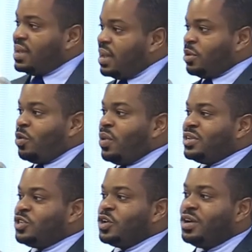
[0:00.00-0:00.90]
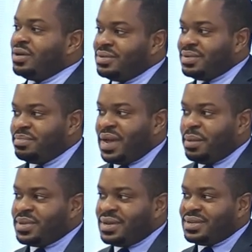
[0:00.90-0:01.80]
I'm not quite sure,
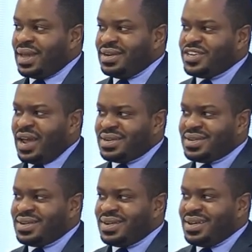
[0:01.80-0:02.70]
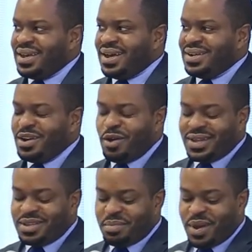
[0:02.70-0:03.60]
perhaps I'll side chat
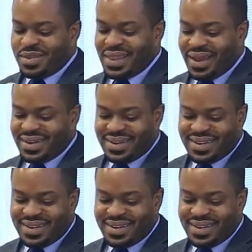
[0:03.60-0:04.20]
Nicholas about that.